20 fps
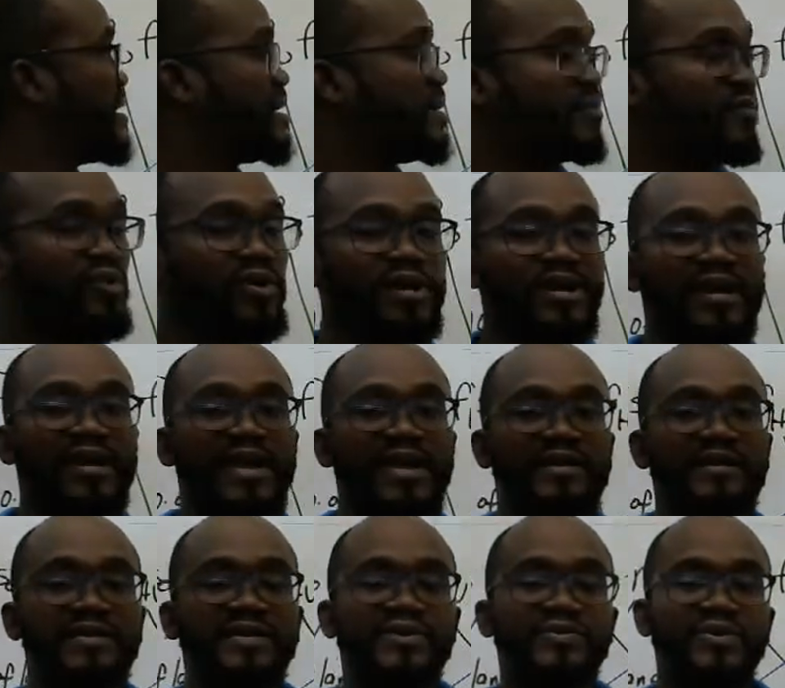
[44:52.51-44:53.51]
more than
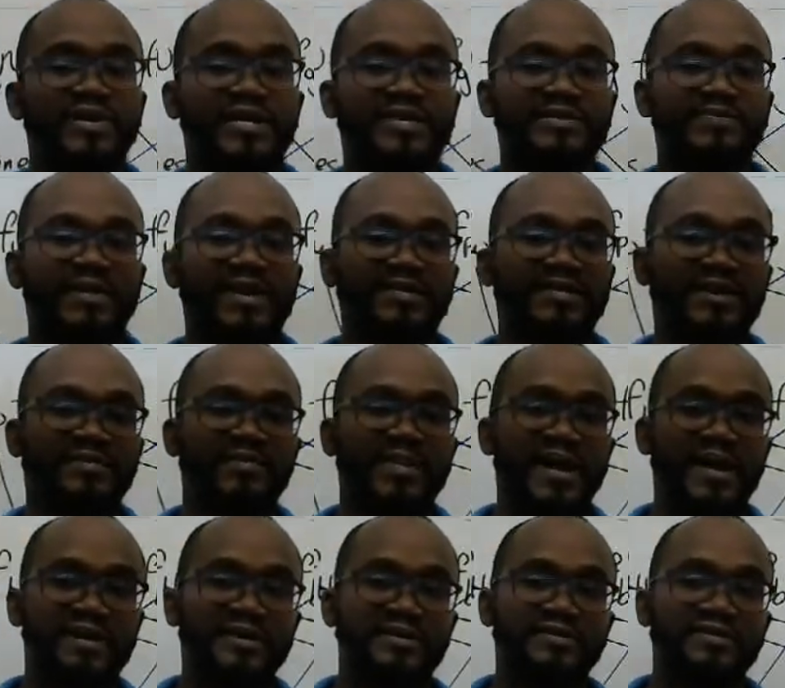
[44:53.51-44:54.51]
likely you would expect a
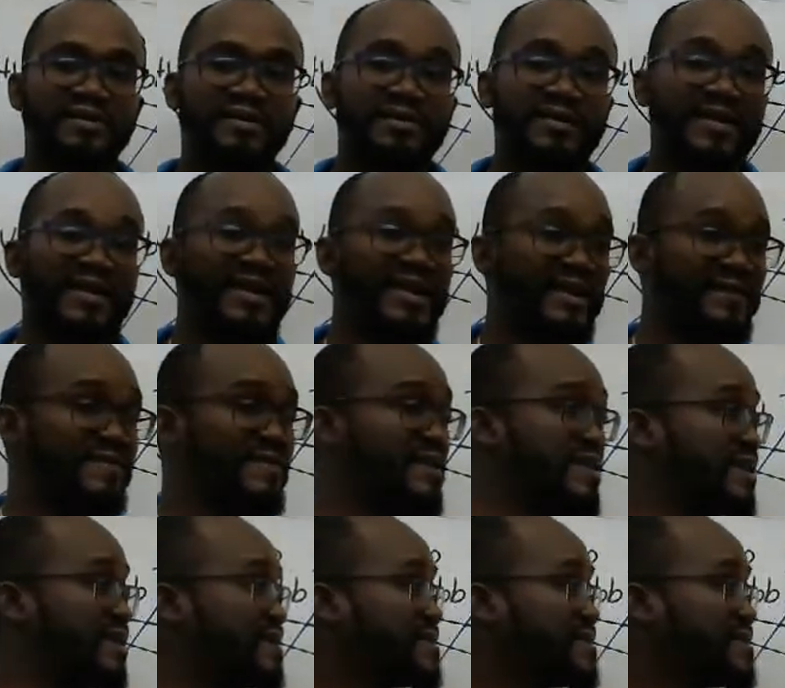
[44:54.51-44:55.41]
bias on the left lane.